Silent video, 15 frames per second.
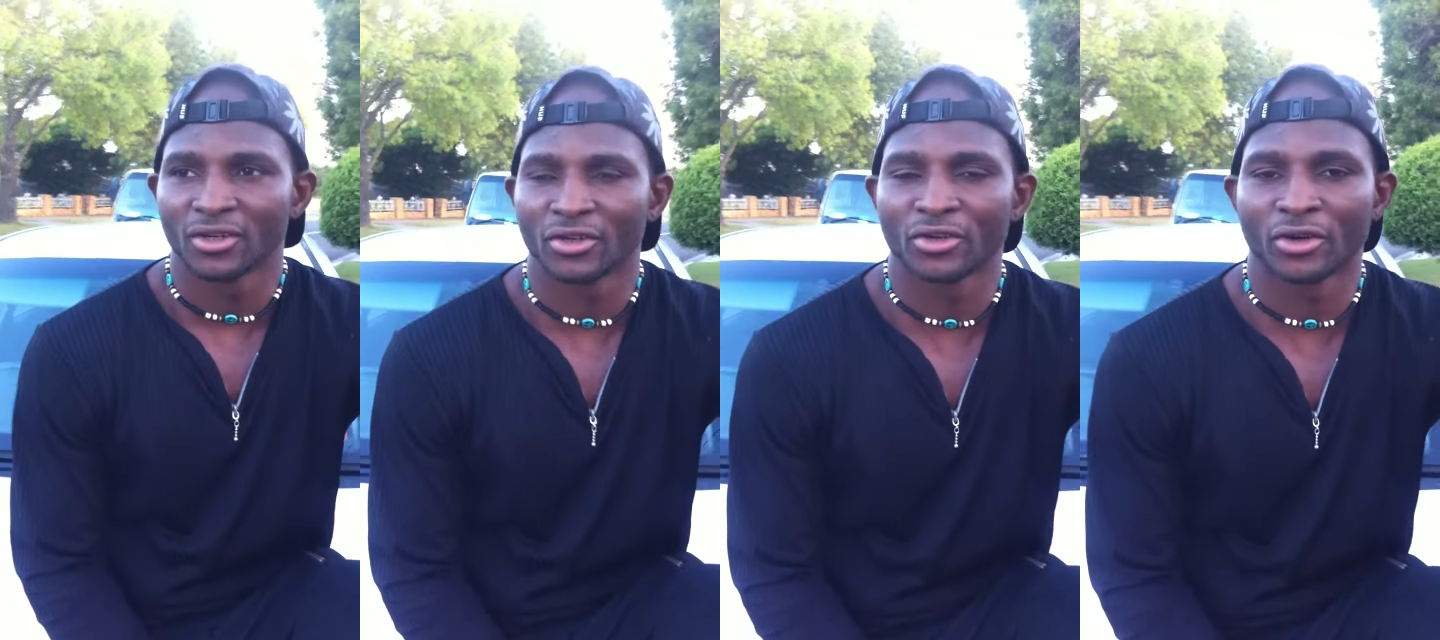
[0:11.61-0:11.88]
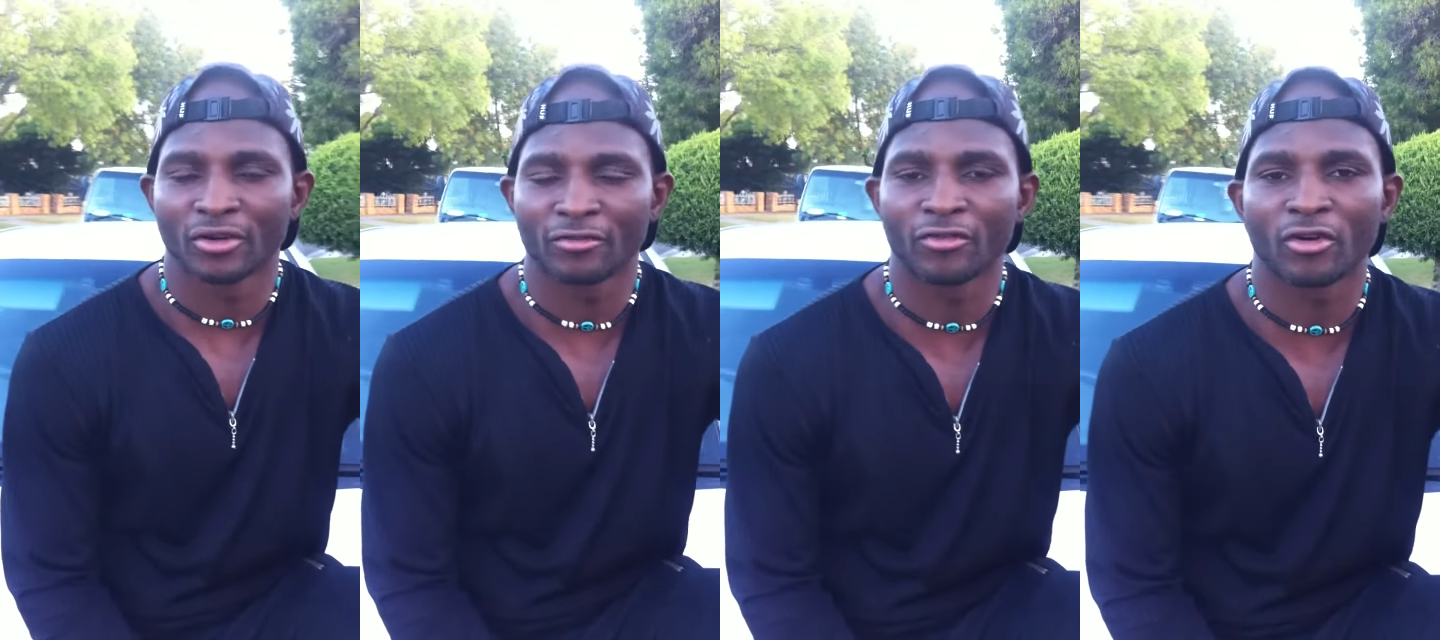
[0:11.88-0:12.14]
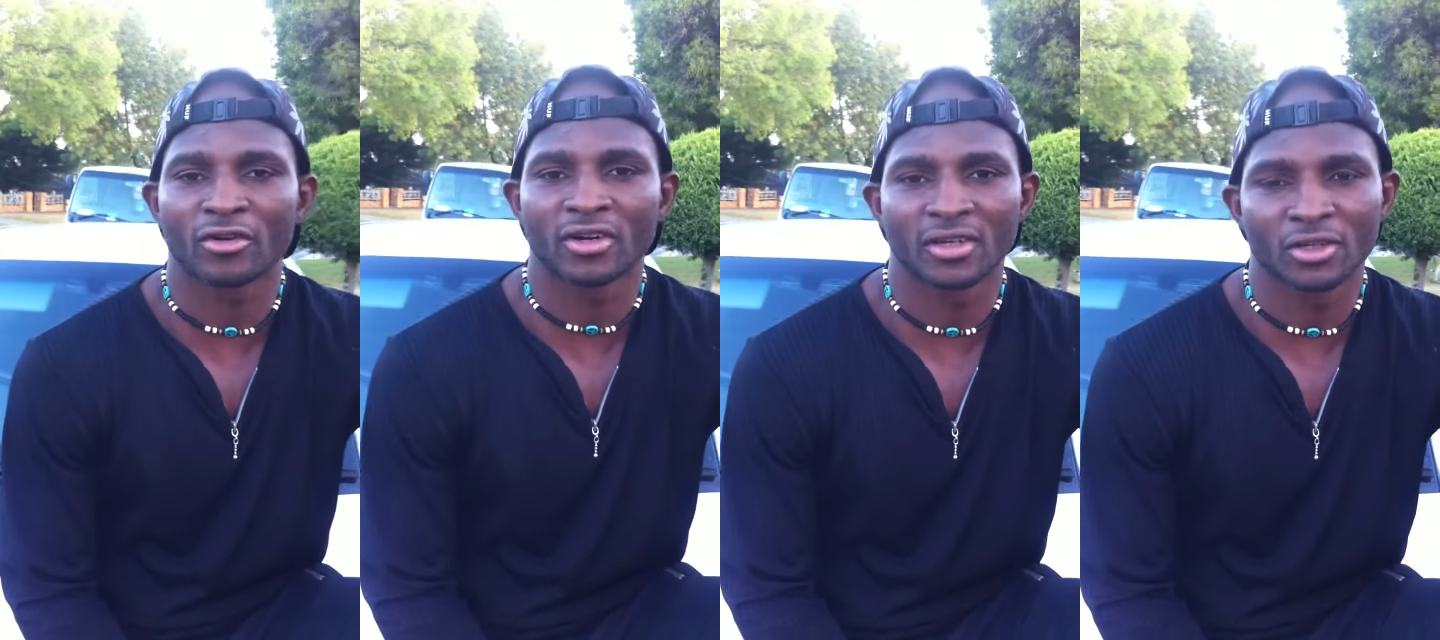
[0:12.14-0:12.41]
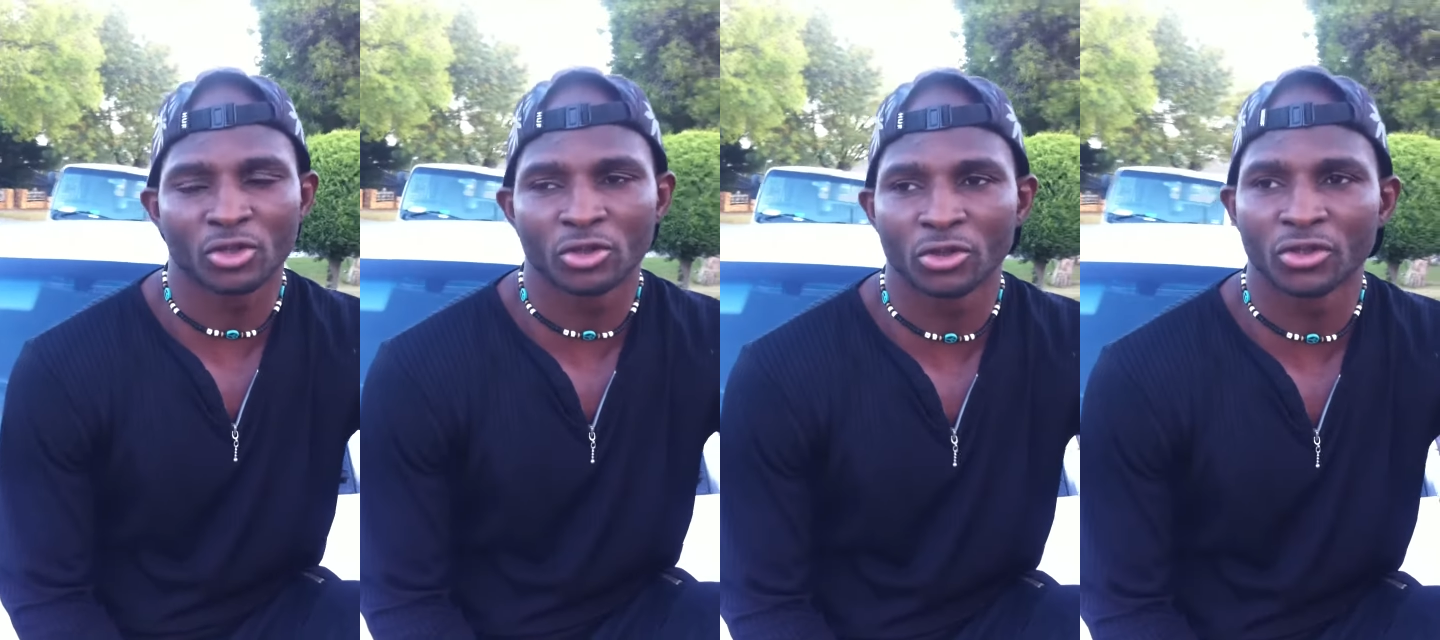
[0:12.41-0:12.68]
You know, he fought
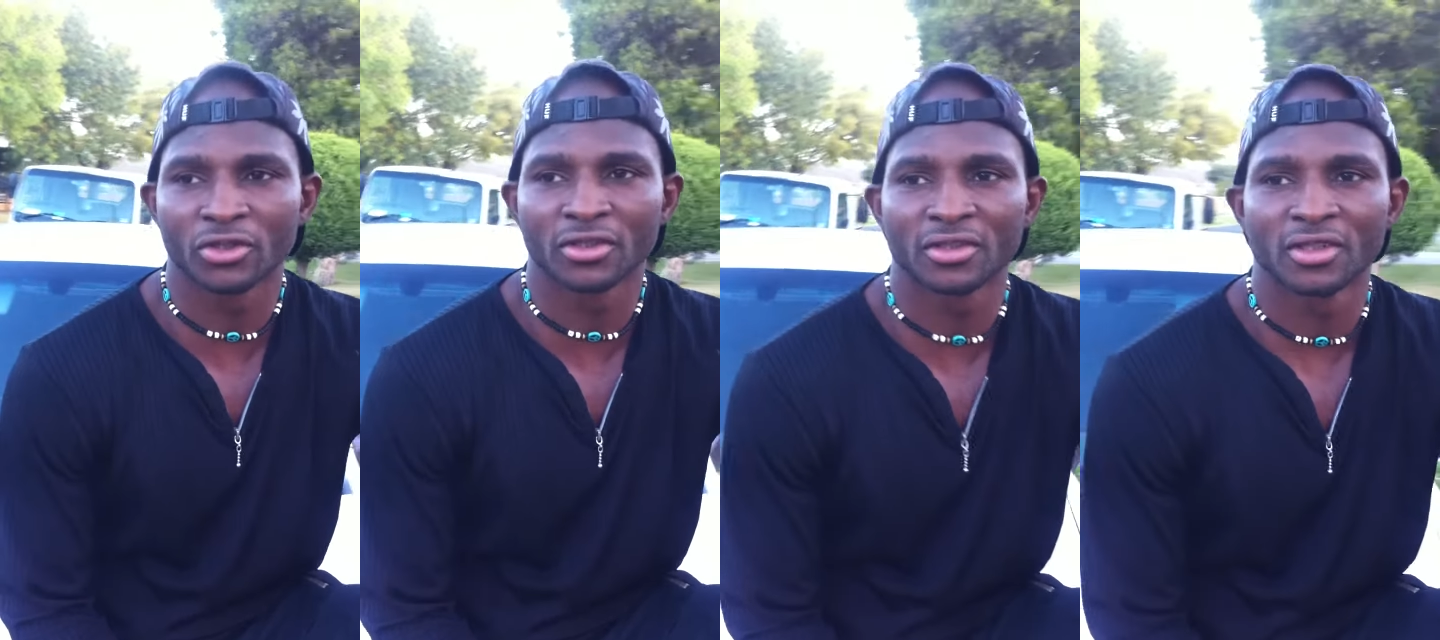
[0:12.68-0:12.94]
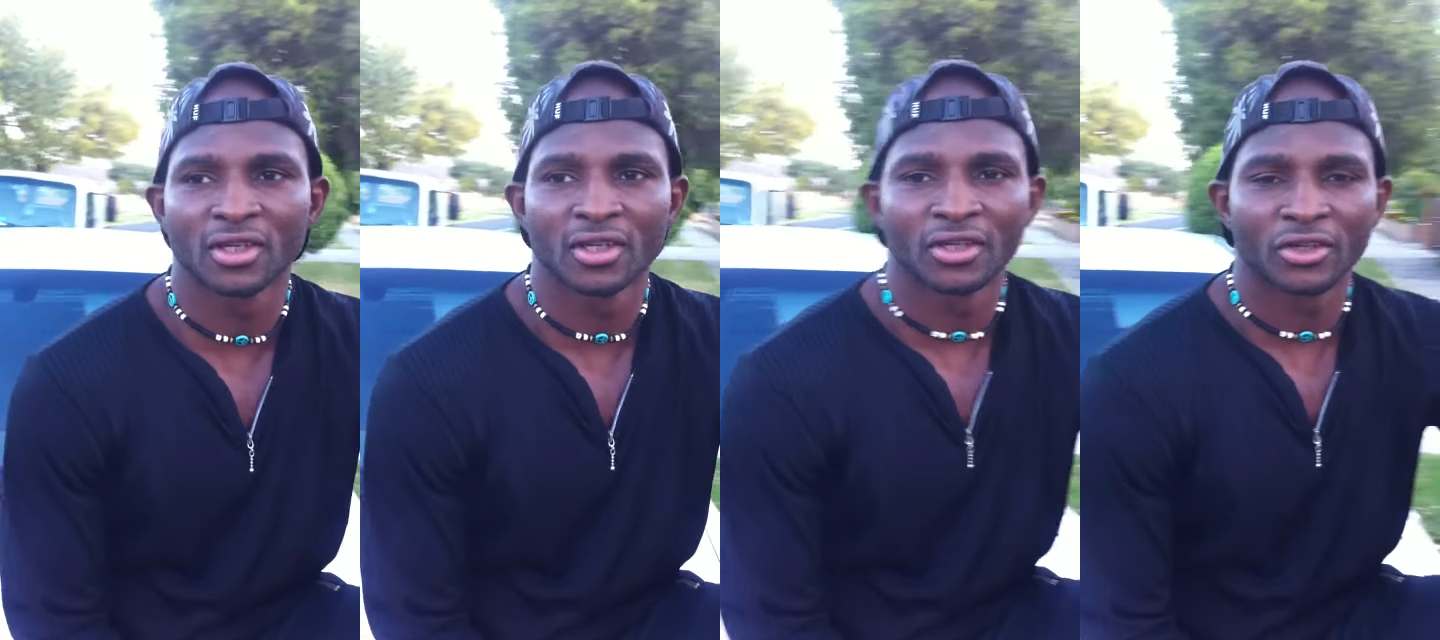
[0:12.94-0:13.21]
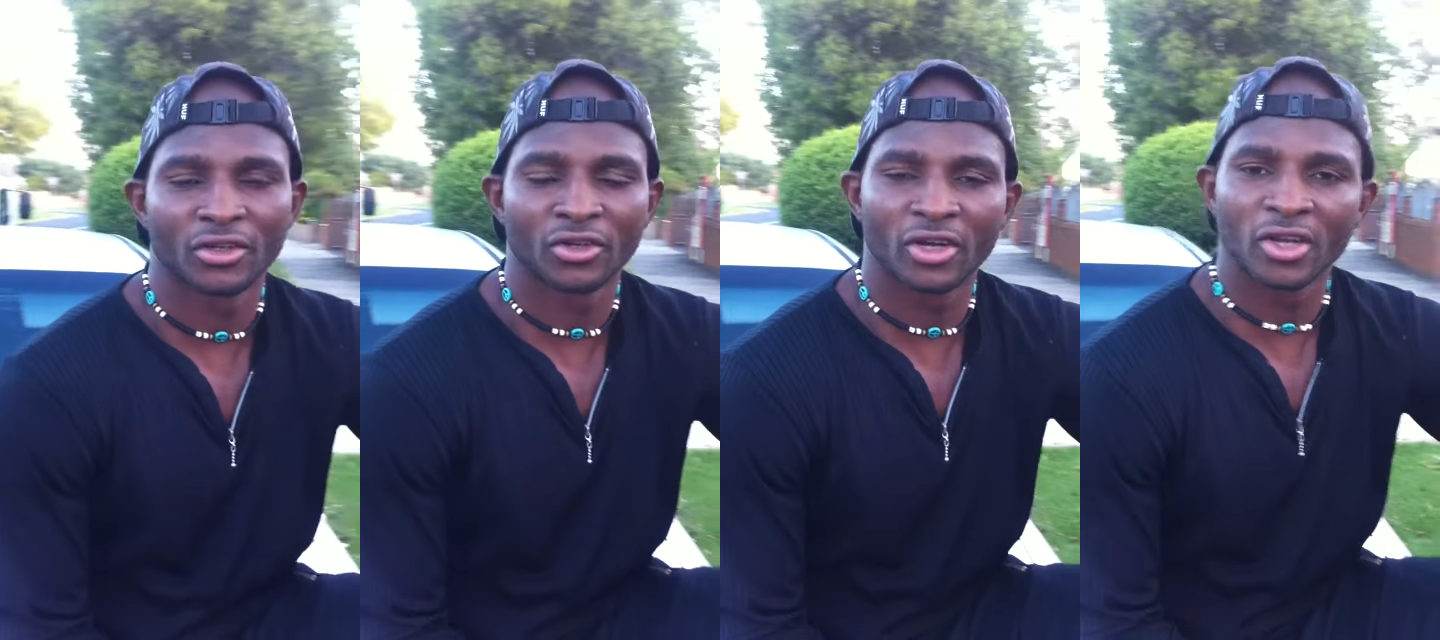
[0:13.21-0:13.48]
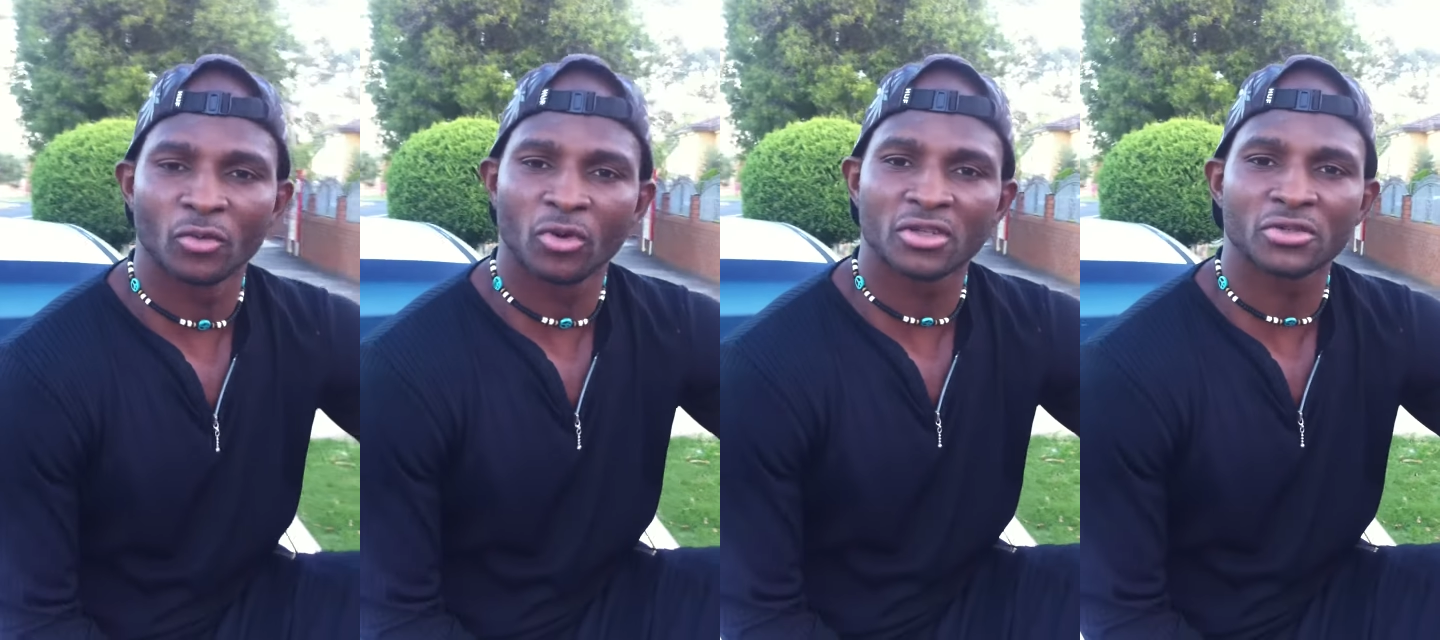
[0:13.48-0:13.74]
really good. You know,
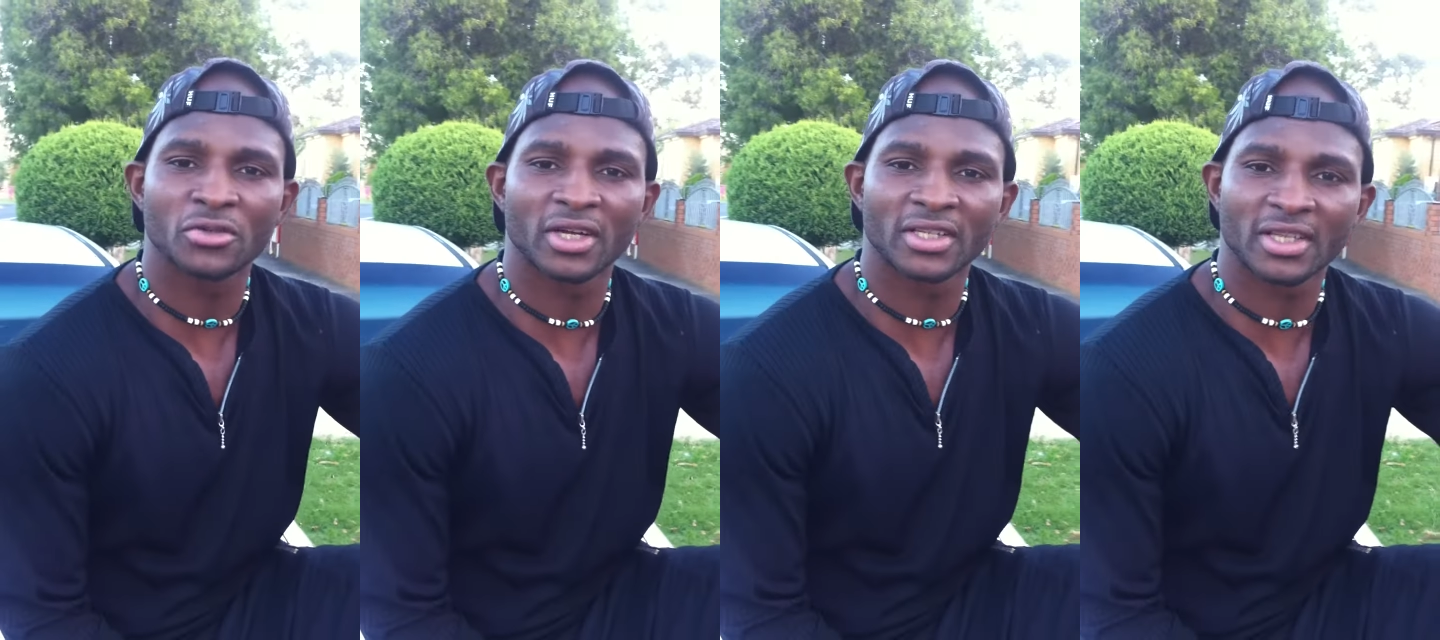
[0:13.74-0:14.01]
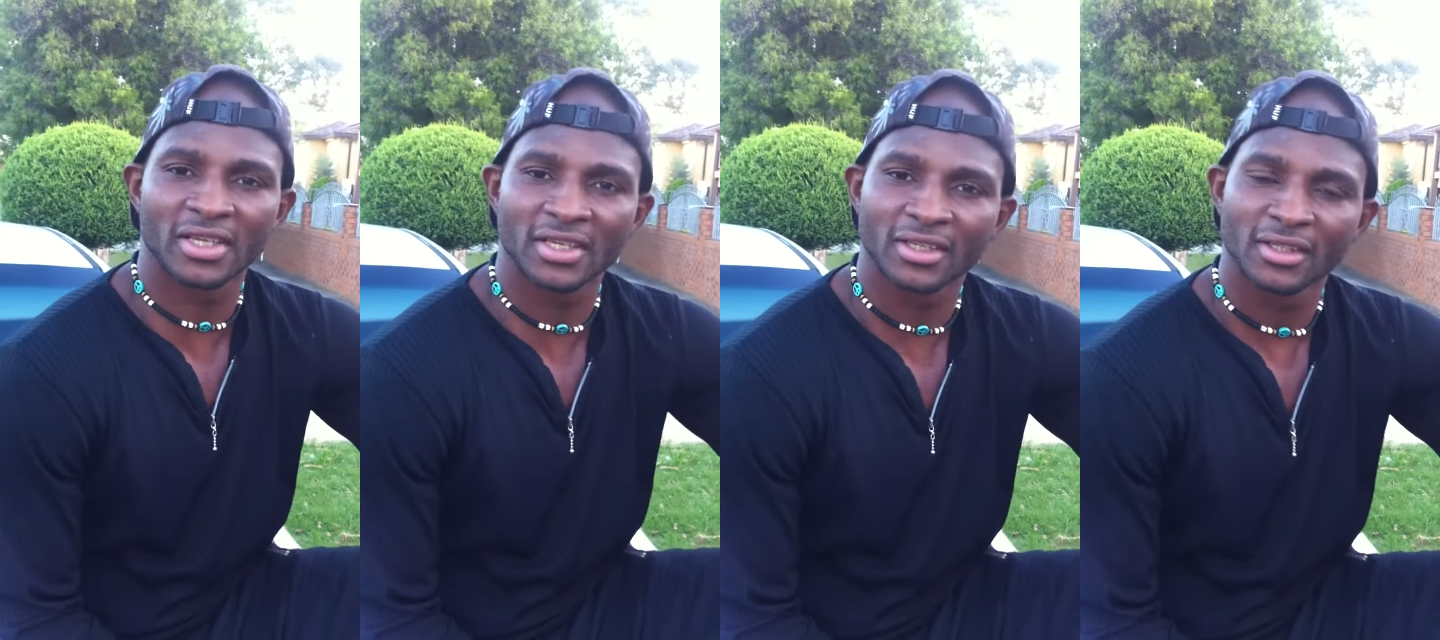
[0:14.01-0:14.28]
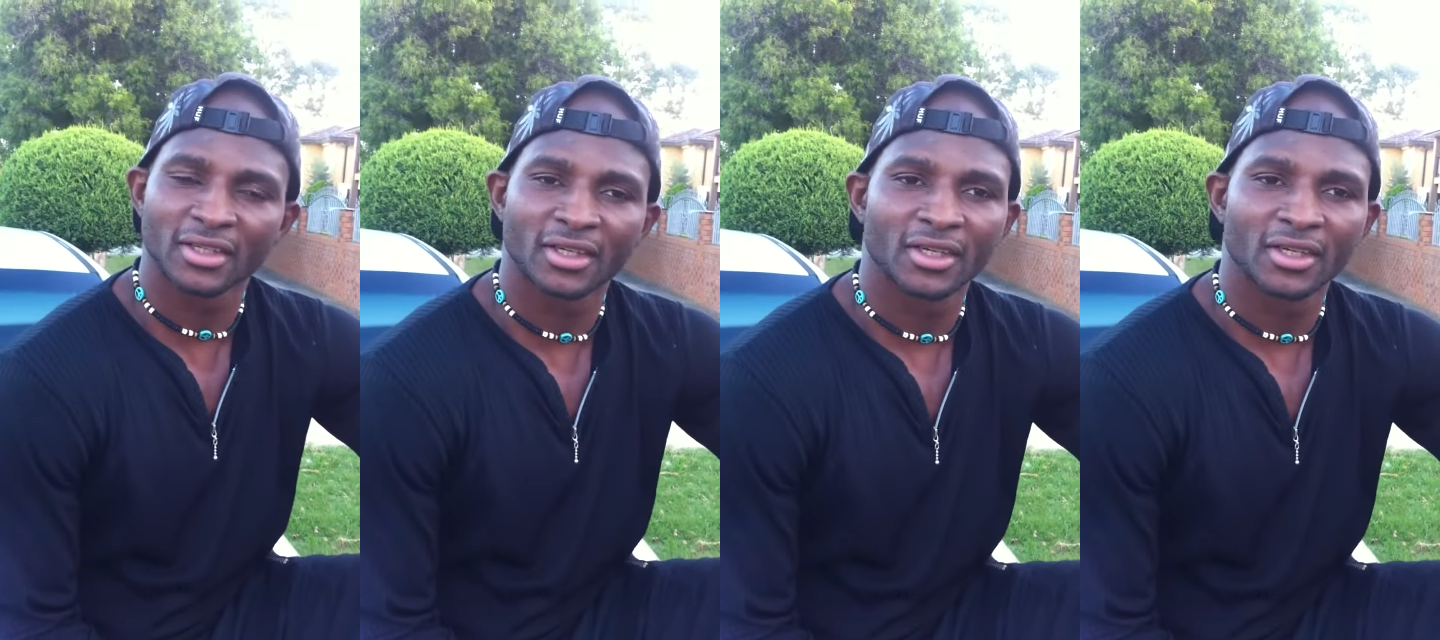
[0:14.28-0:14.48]
he was ready.